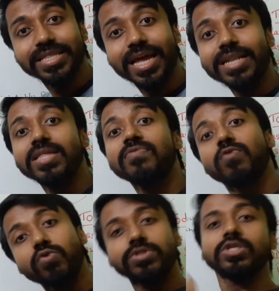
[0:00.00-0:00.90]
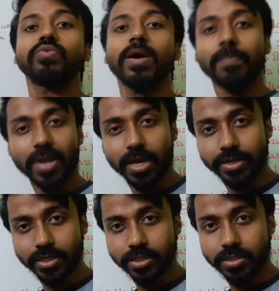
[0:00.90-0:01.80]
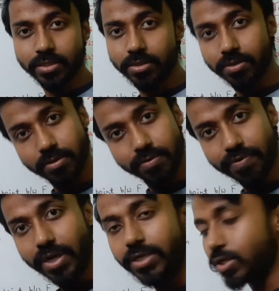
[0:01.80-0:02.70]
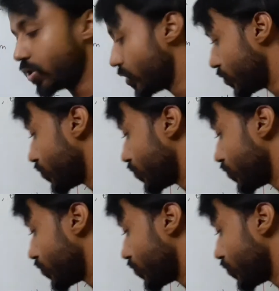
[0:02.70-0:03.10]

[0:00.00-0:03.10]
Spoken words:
than the force you applied, right? So